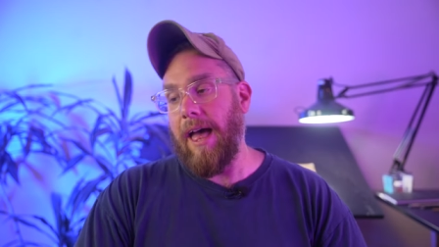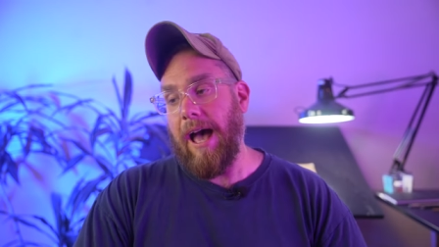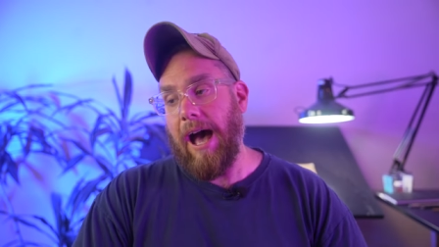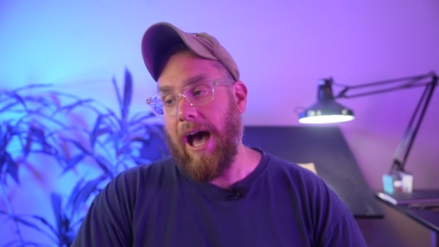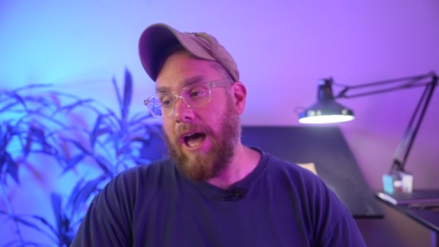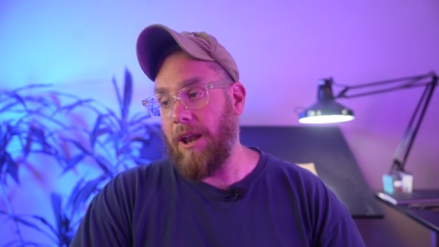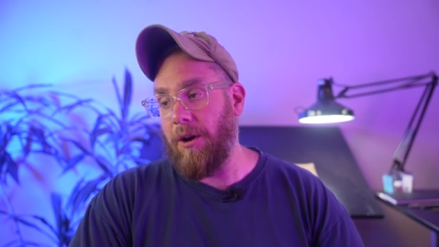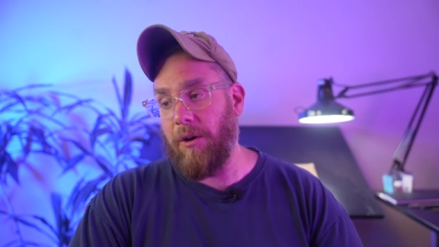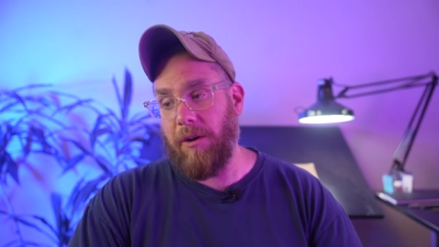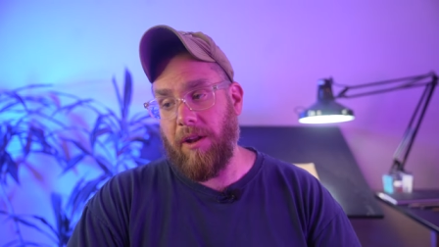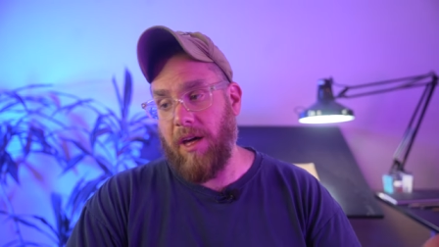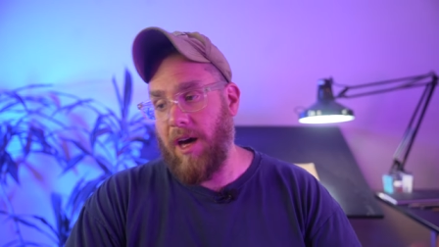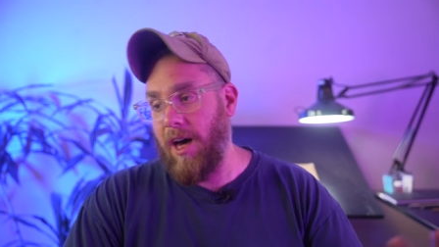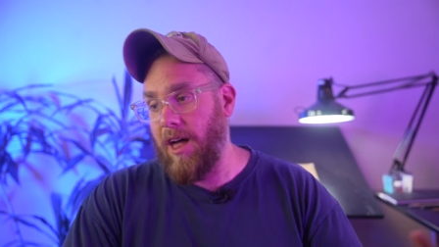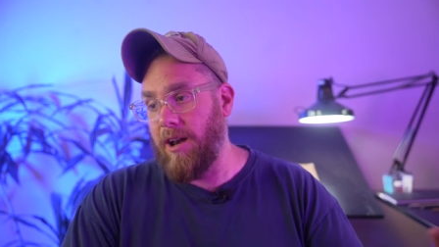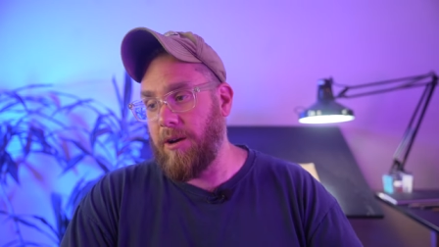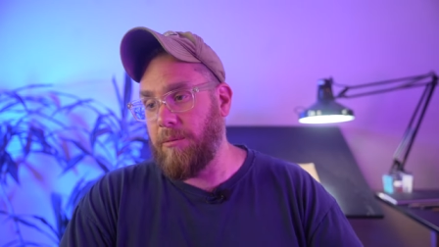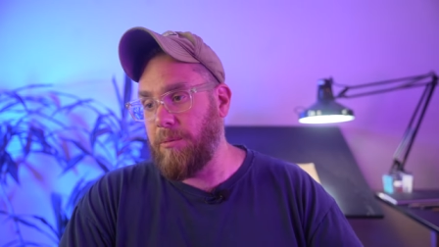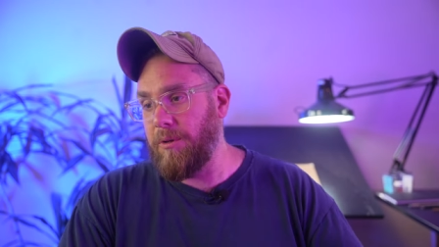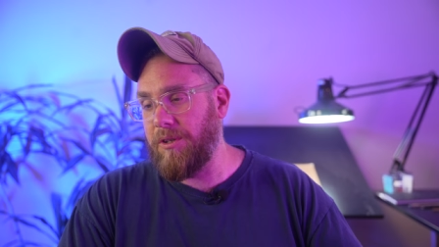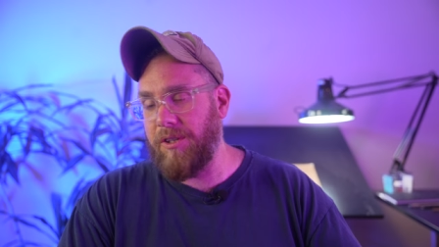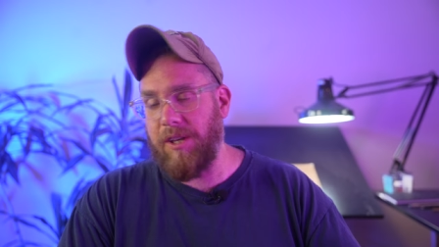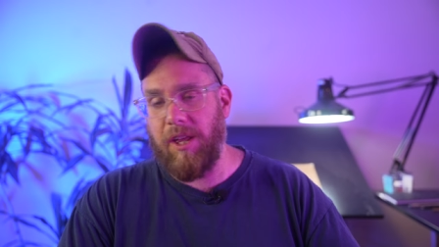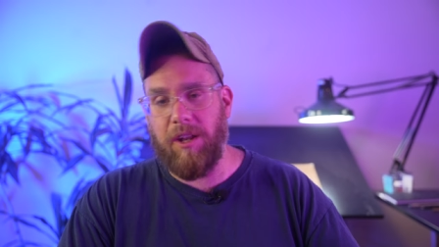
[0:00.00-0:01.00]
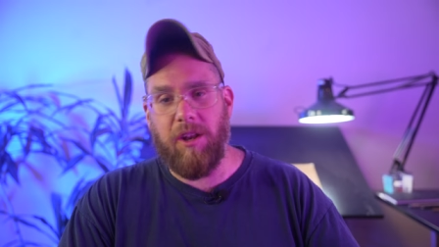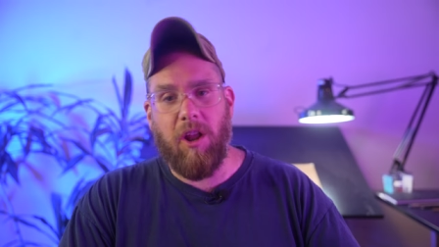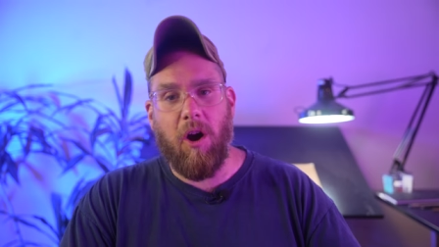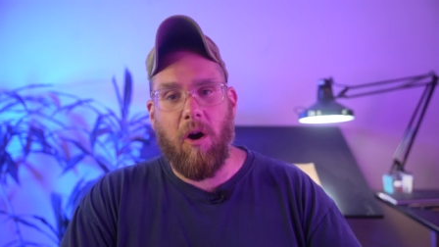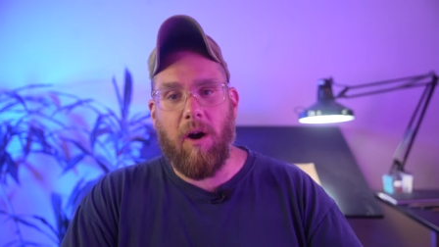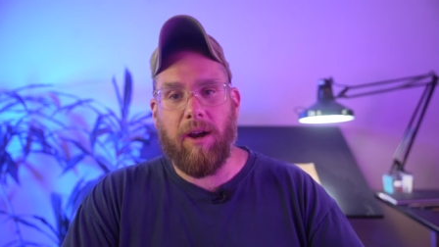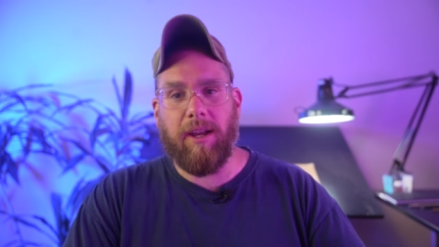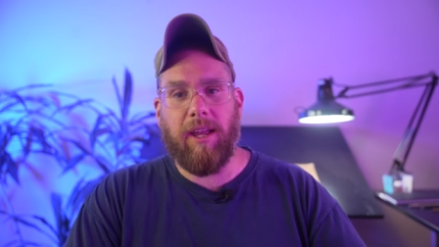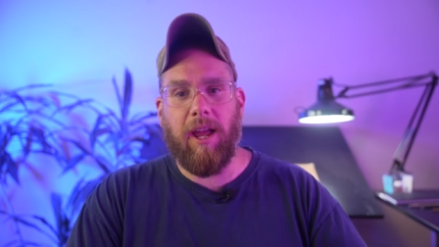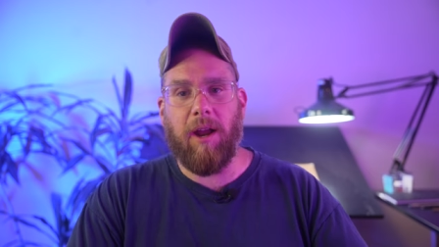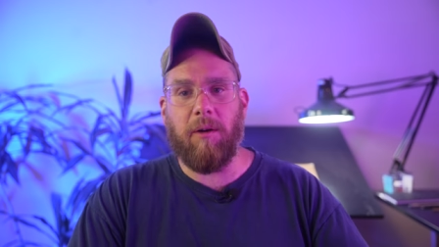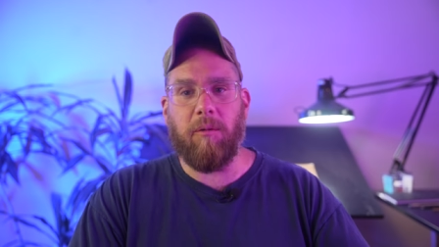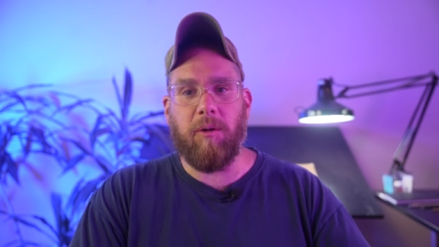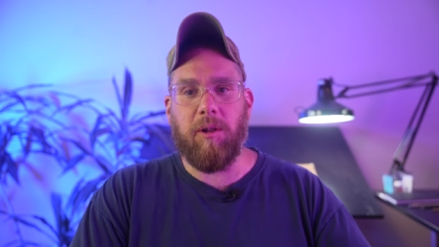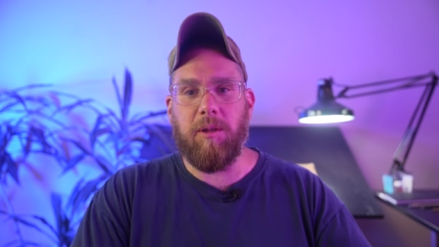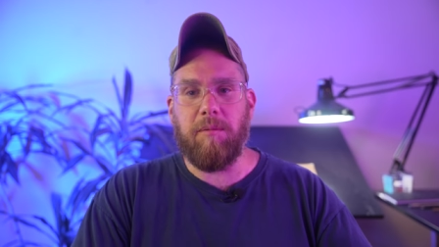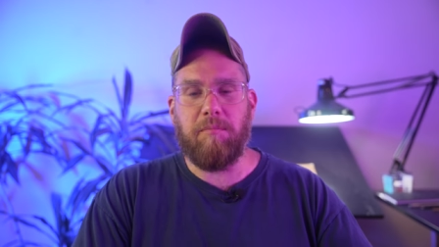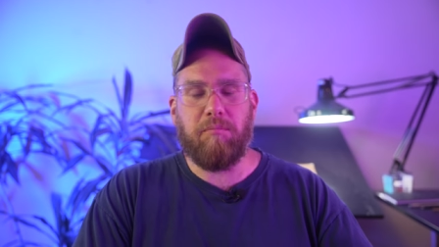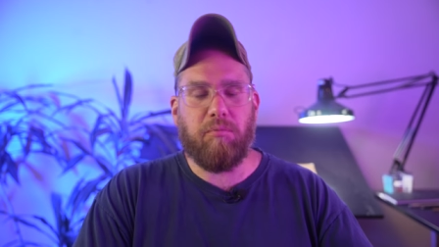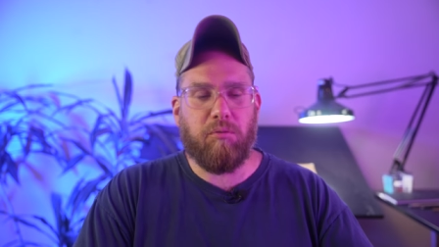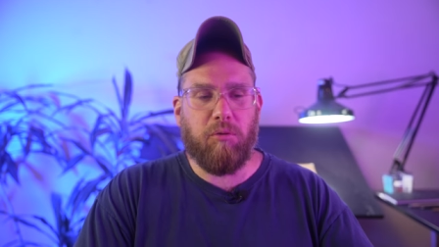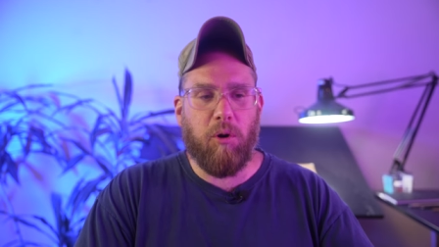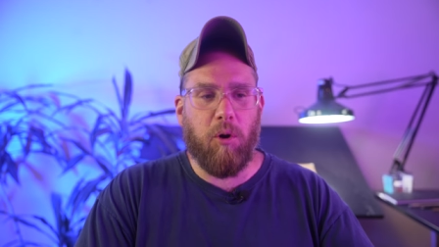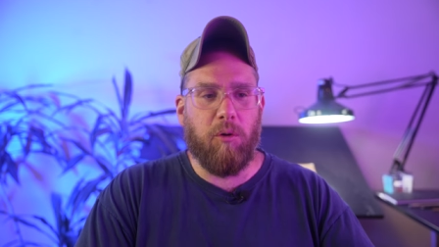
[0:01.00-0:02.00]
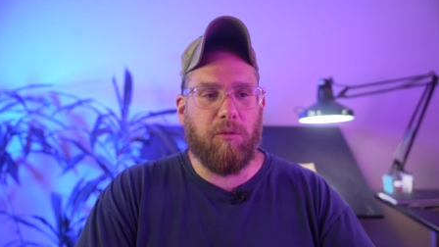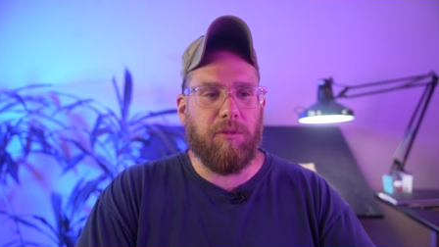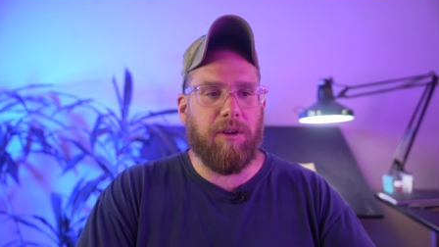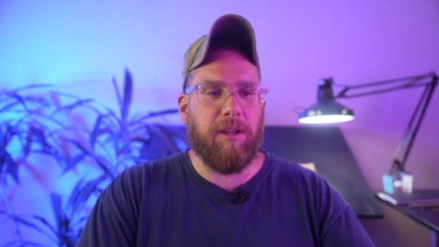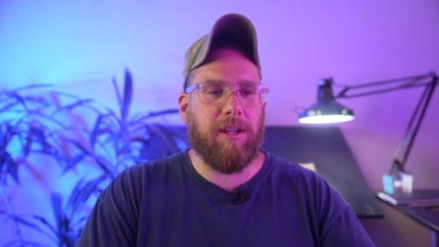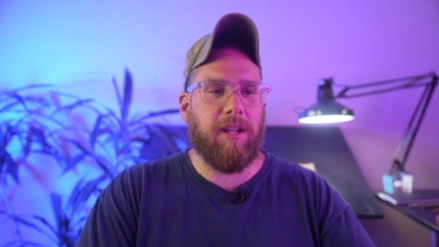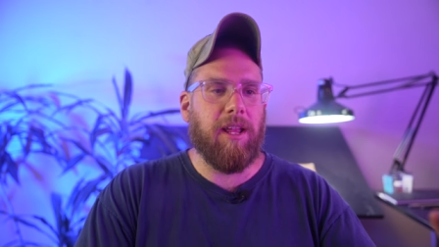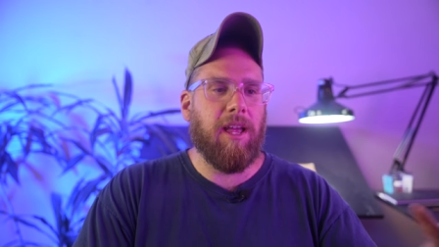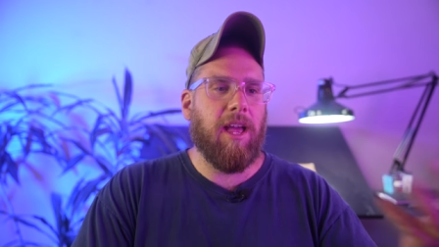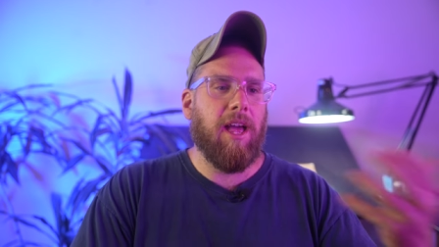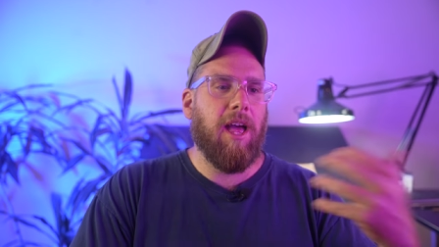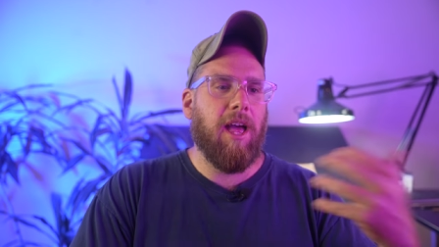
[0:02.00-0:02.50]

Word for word: I don't 100% know, I can't really prove it.